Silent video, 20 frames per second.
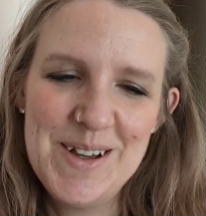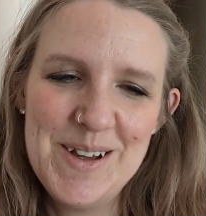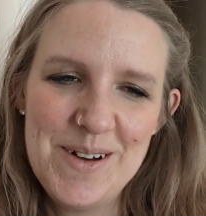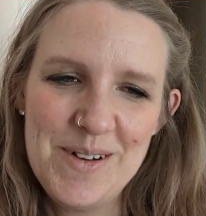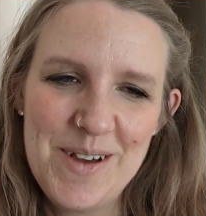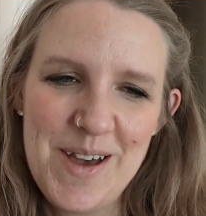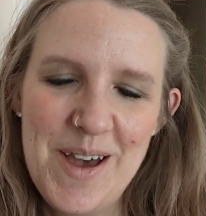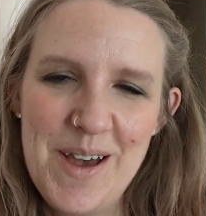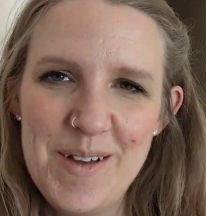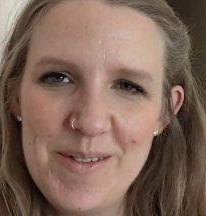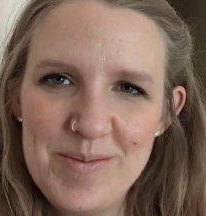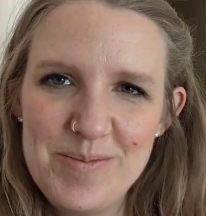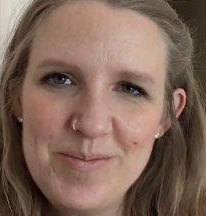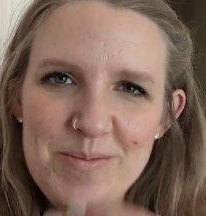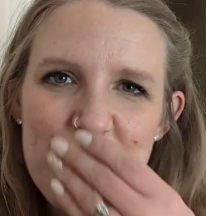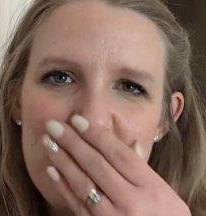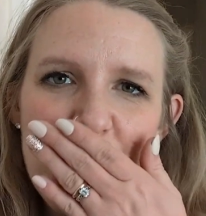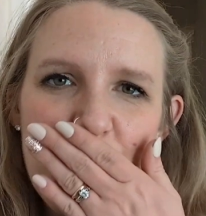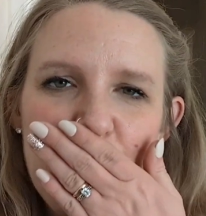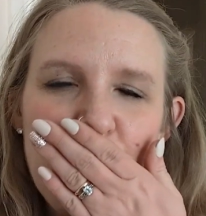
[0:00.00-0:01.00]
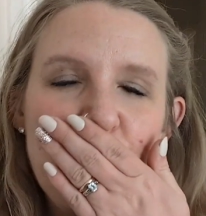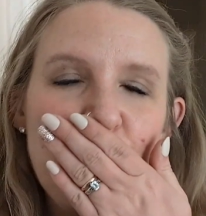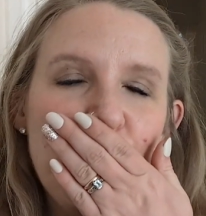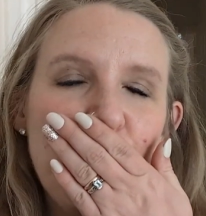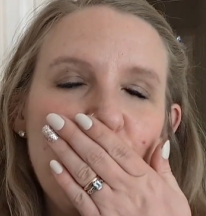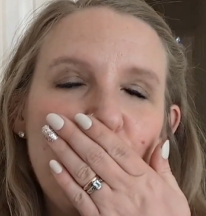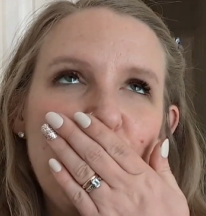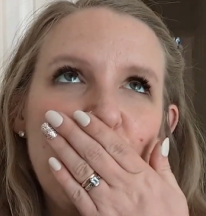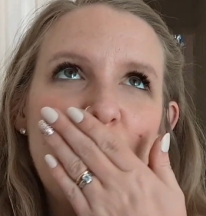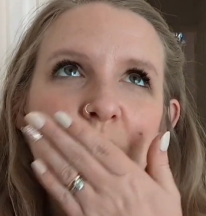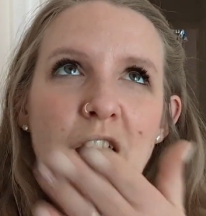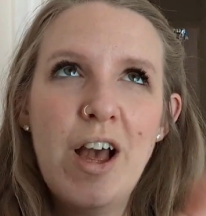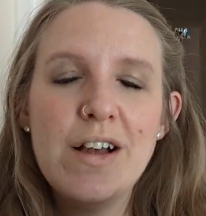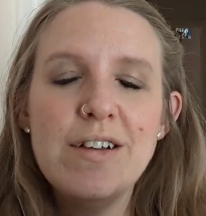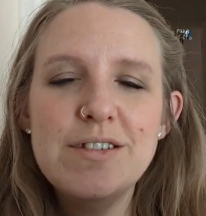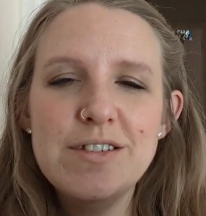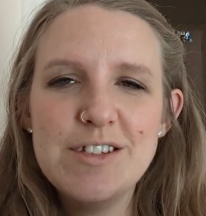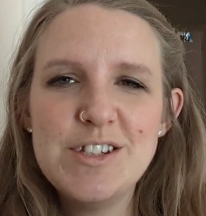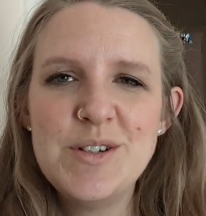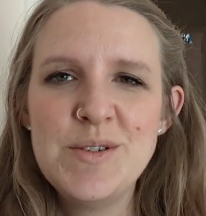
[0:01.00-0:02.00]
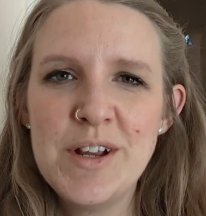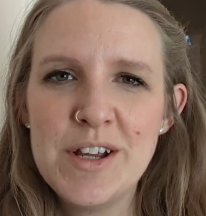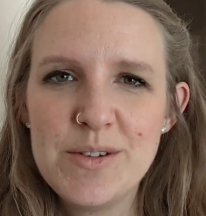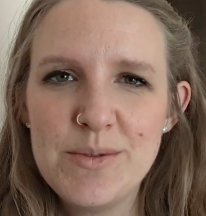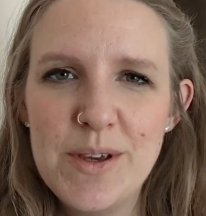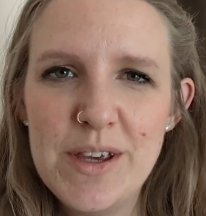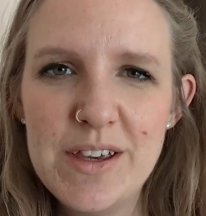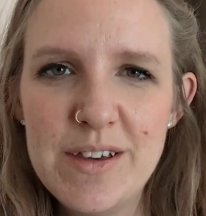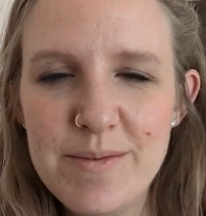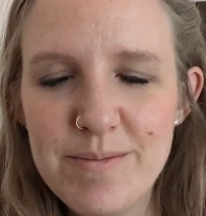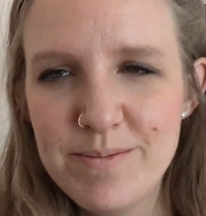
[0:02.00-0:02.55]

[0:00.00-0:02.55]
Okay. Mwah. See you next week.